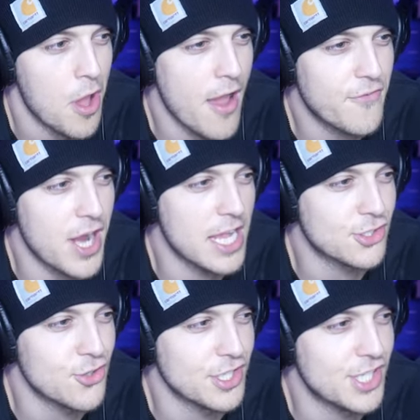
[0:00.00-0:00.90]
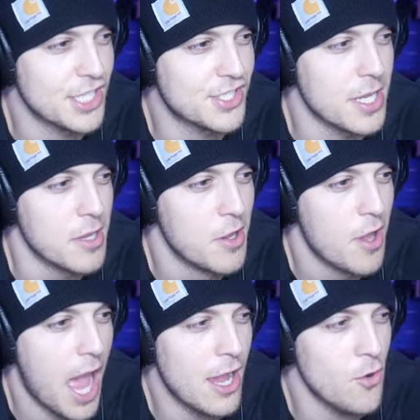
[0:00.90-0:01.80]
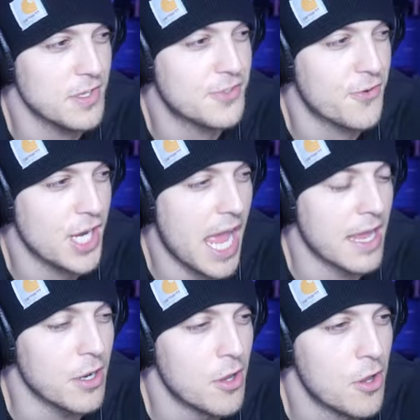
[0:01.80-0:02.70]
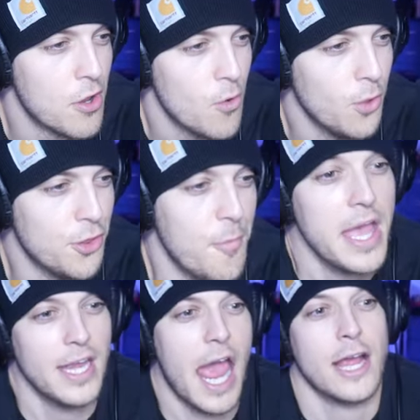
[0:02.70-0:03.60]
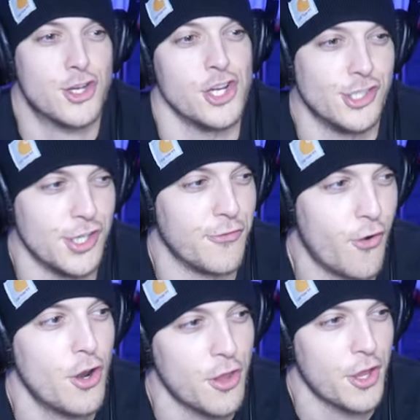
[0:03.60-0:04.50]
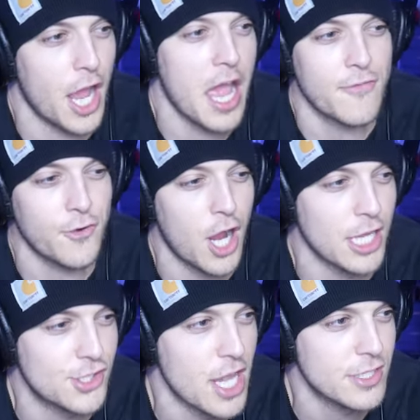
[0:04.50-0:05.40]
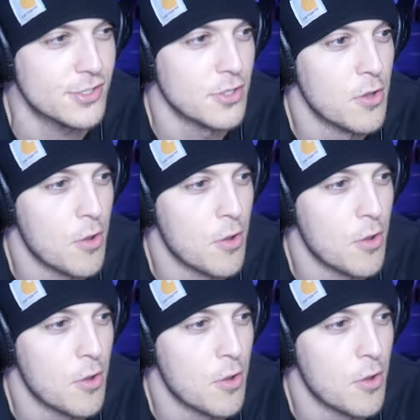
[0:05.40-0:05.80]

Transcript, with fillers: I forgot it's 360. I always forget. Well, the main action's in front of the guy, for God's sakes.